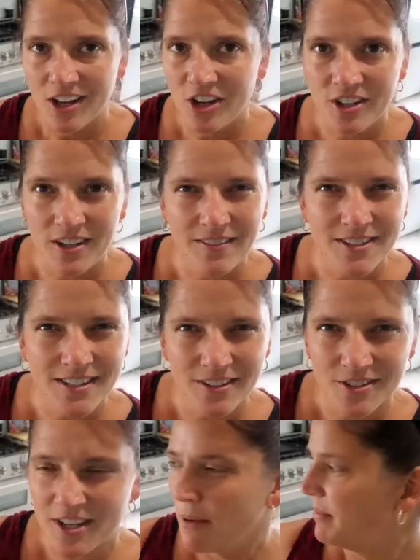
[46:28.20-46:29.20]
Good. I, there
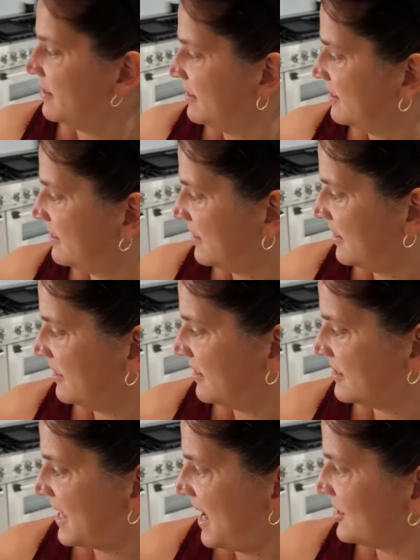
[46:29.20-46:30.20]
was a couple.
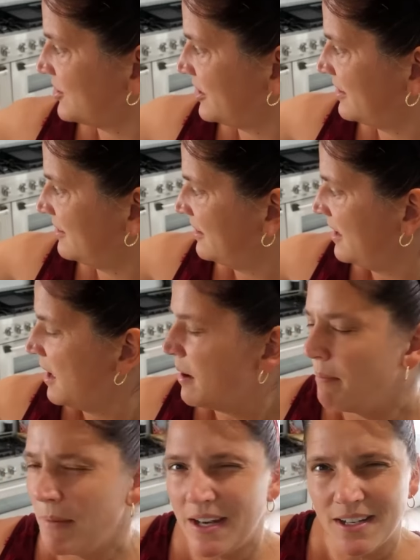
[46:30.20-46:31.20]
There's extra.
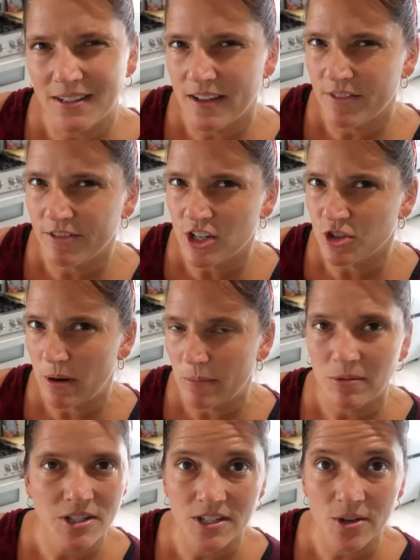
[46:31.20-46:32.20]
Maddie didn't love the fresh
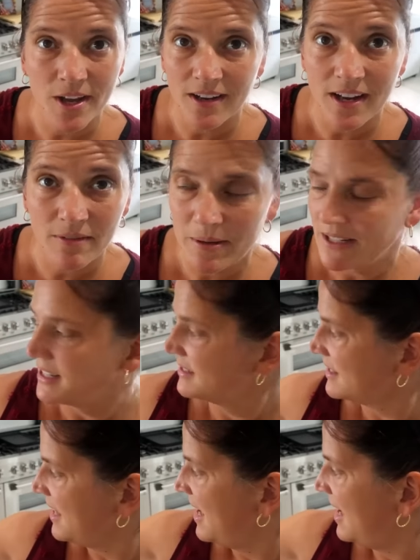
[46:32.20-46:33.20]
ramen, which is okay. Not everybody does.
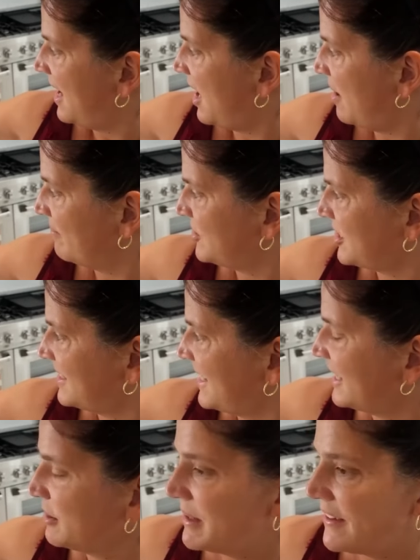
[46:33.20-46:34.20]
Um, Jensen
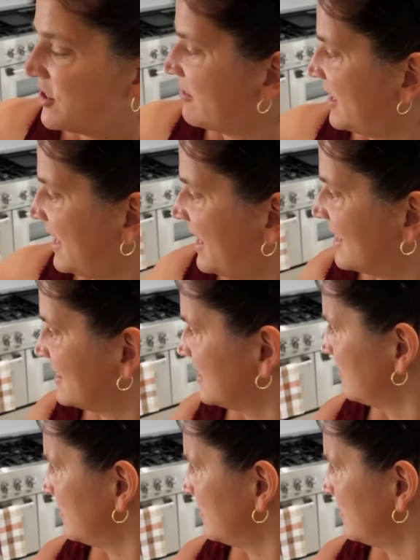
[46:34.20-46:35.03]
had a little bit left over, and I got.